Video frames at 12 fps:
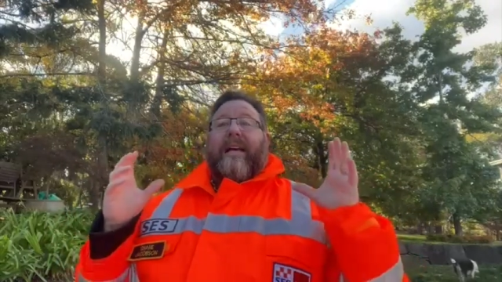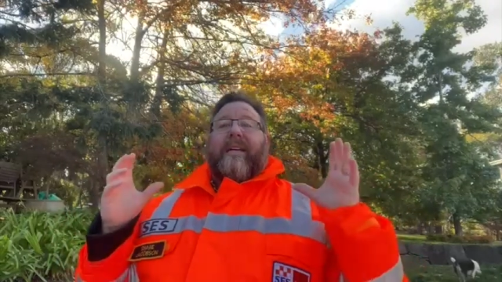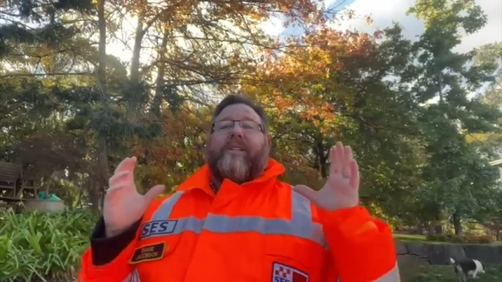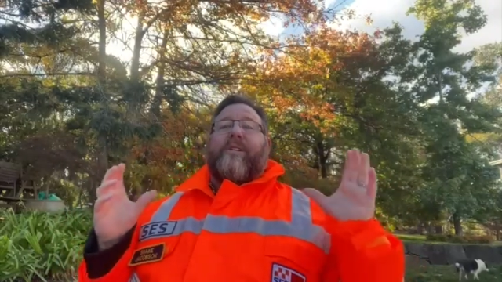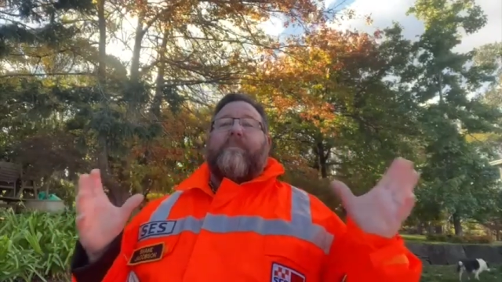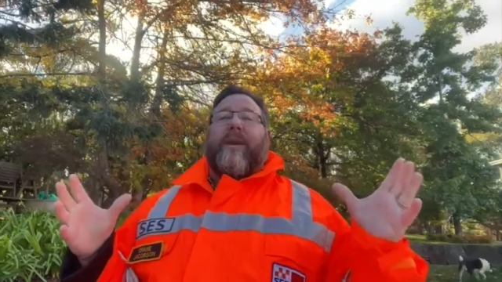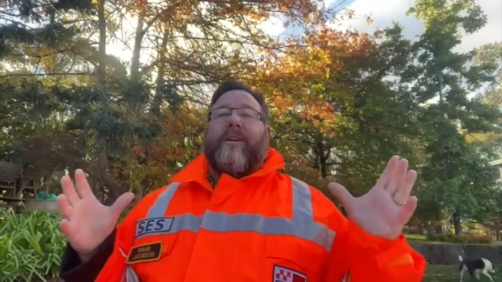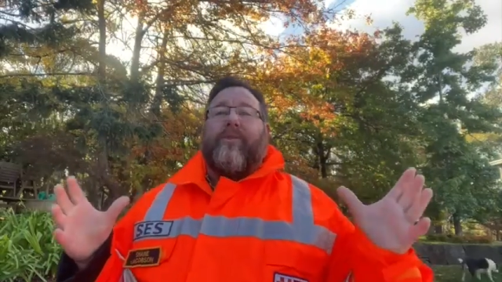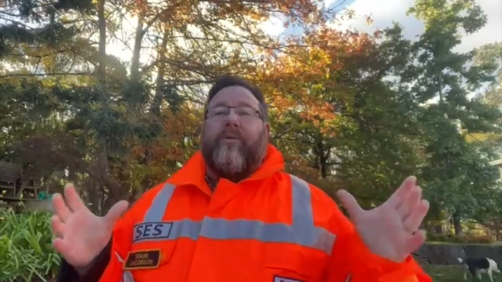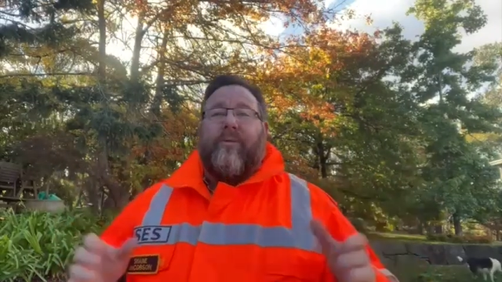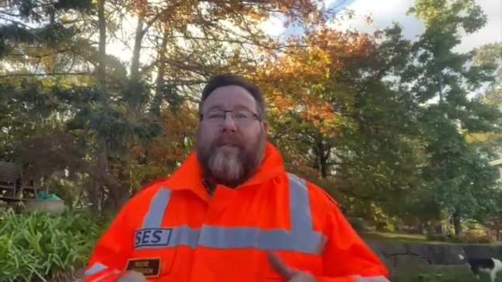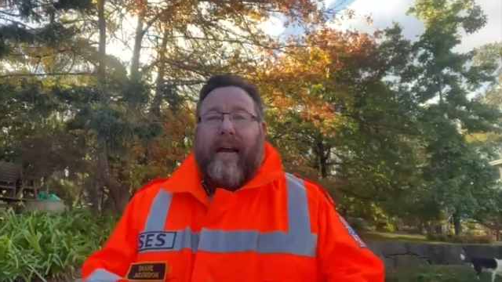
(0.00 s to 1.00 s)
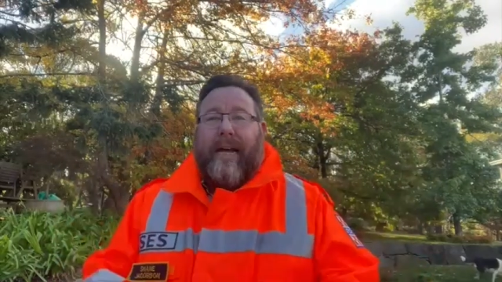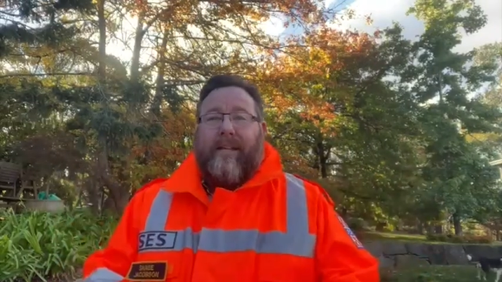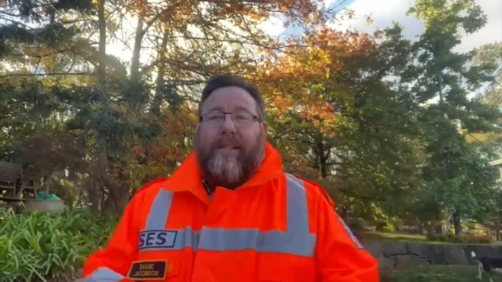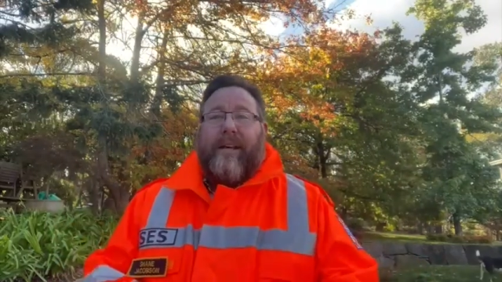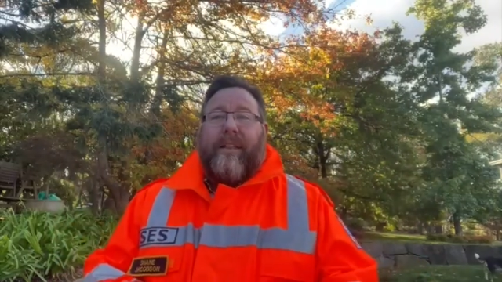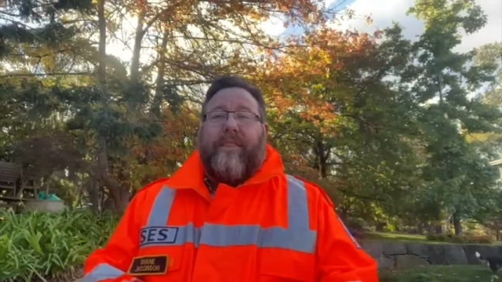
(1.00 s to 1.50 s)
a special day to
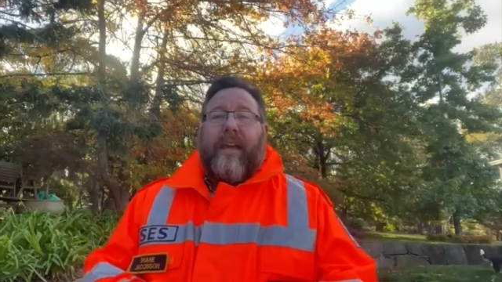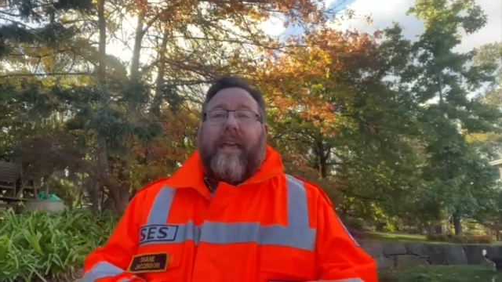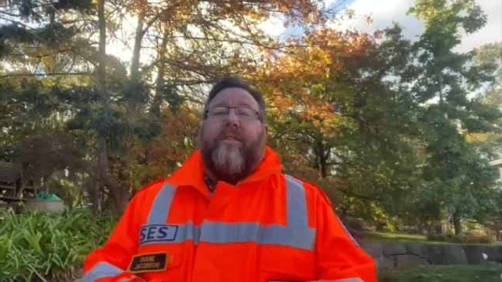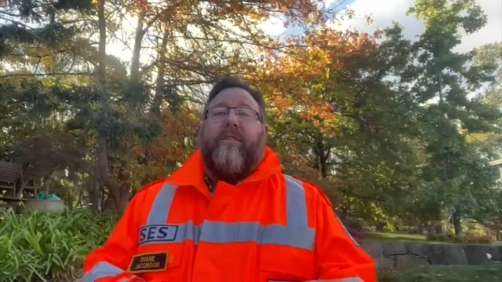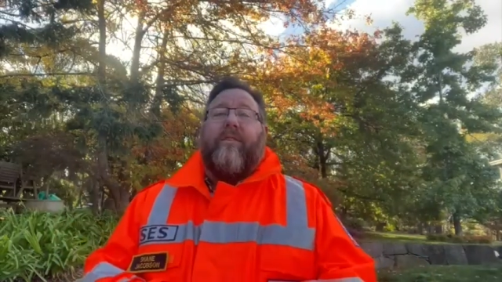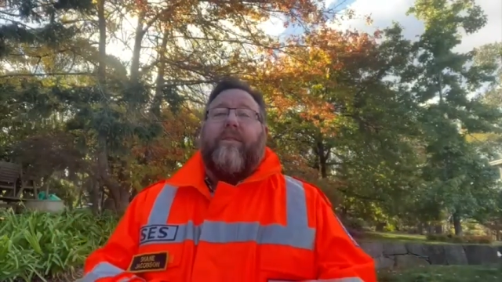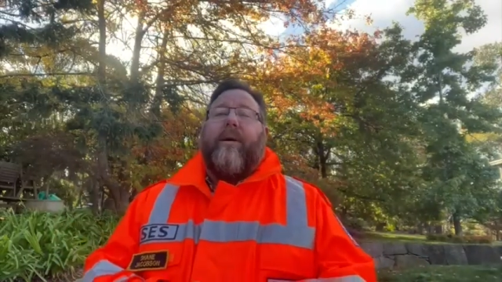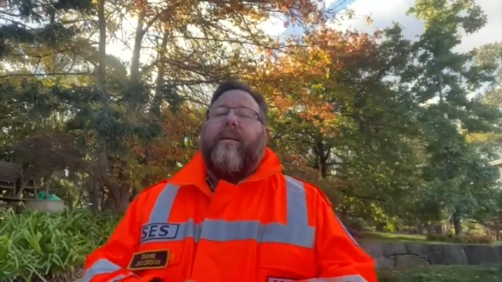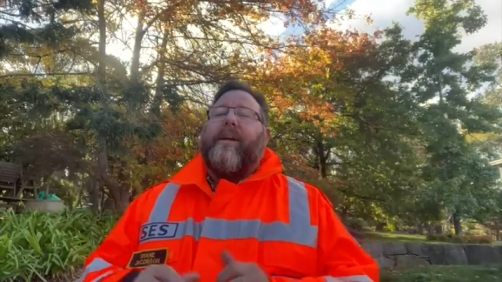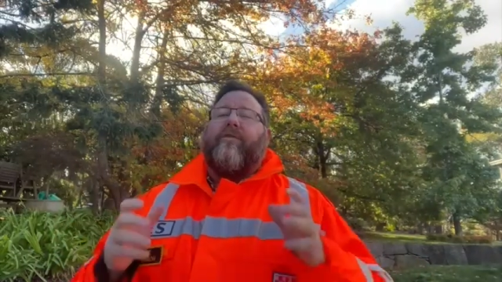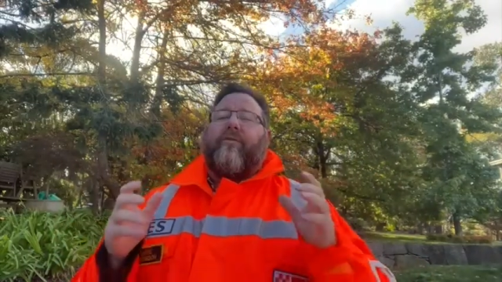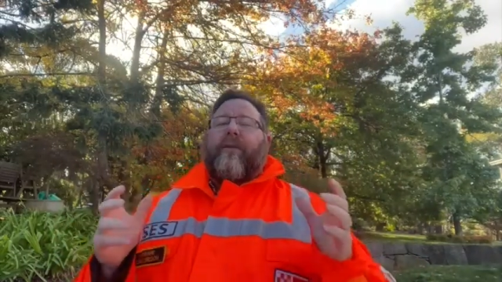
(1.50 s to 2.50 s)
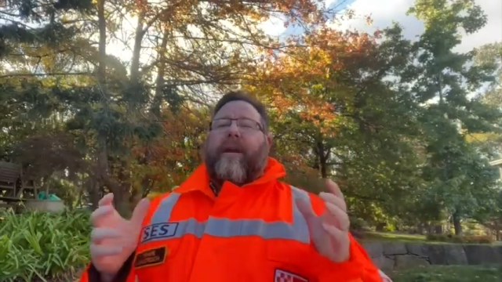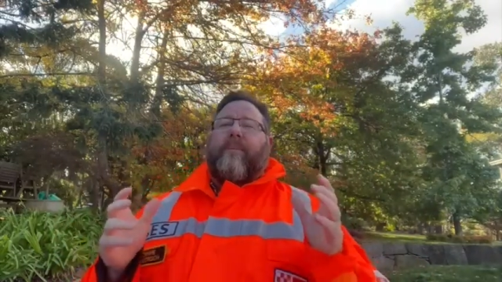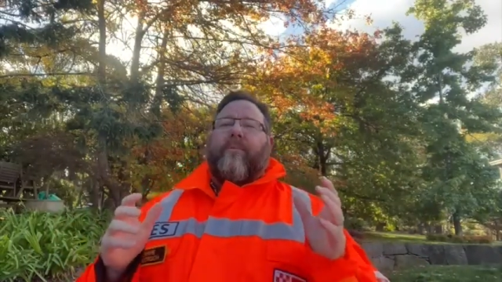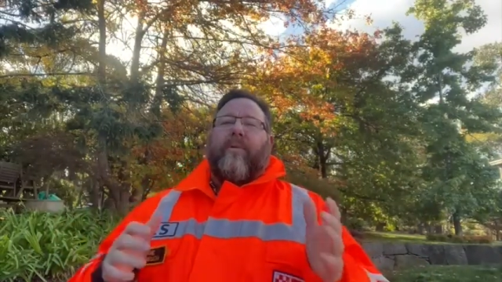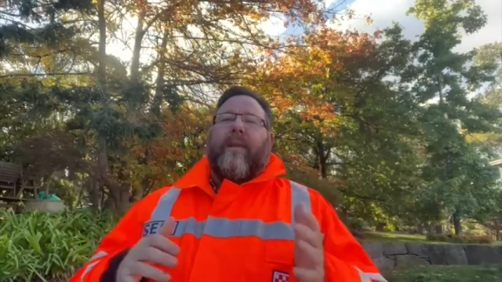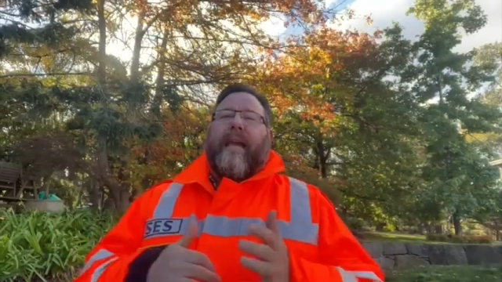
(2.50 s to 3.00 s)
say thank you to our
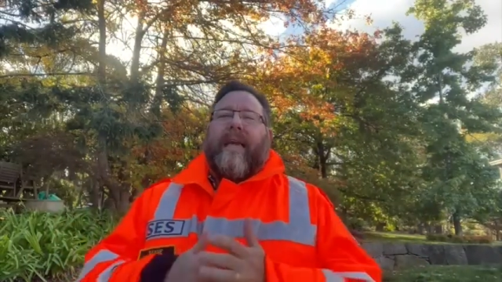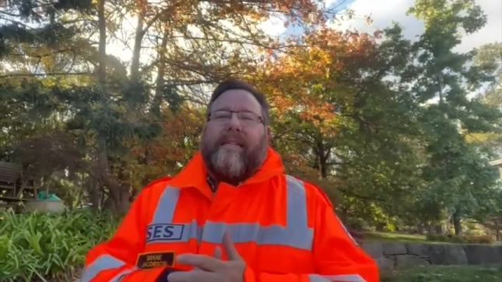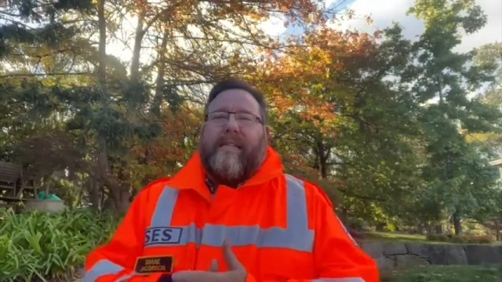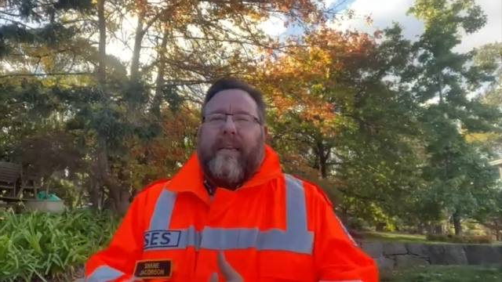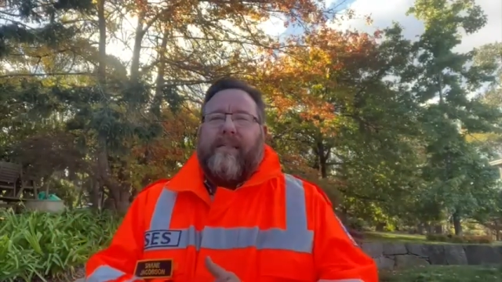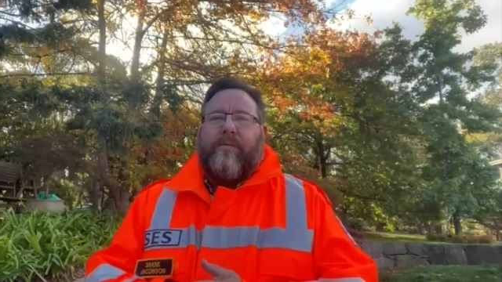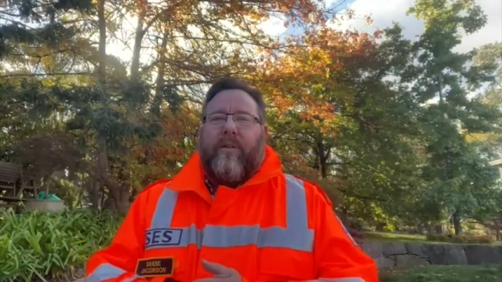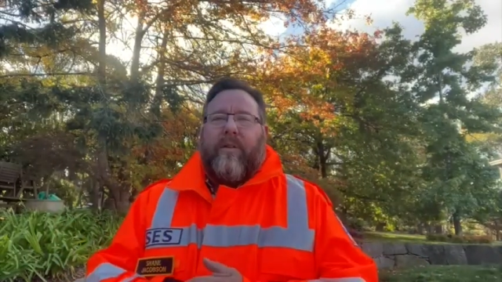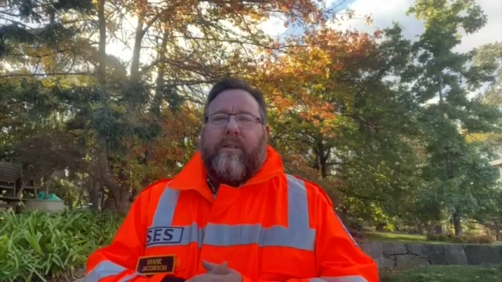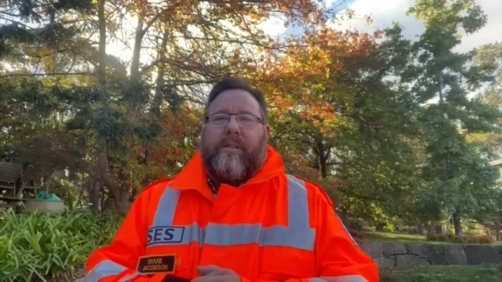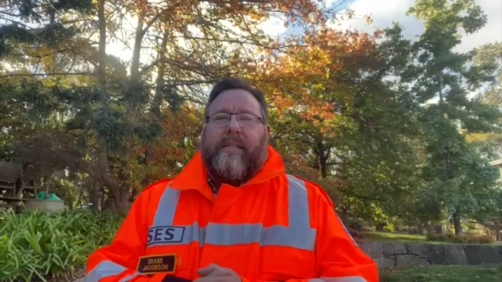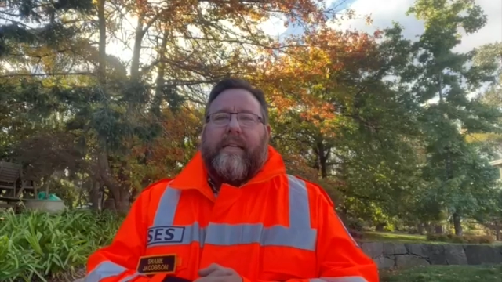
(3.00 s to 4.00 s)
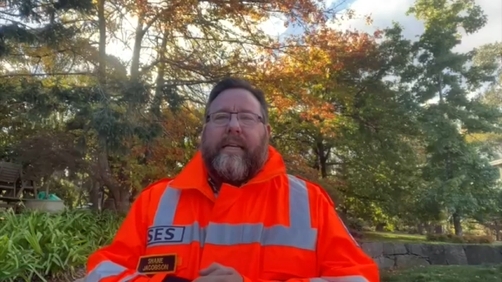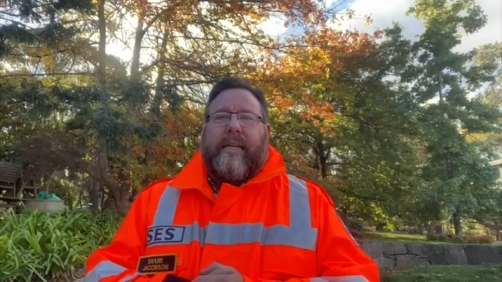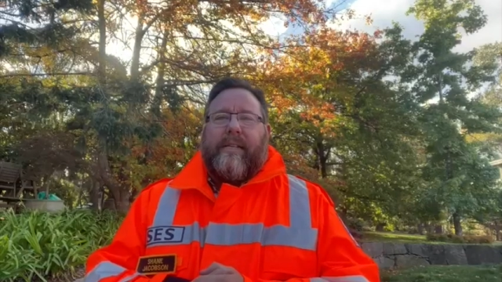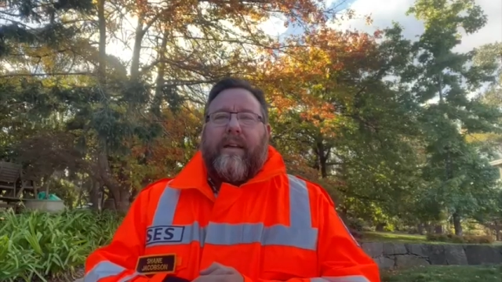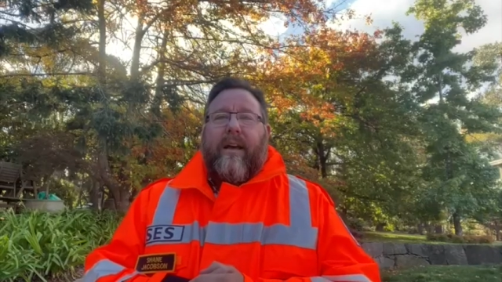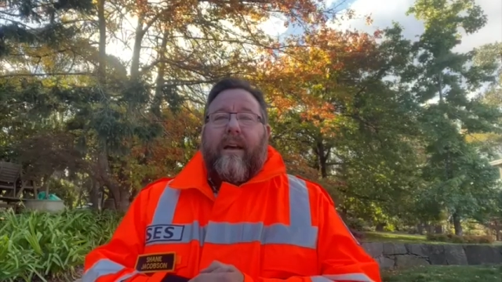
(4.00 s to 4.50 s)
incredible SES volunteers.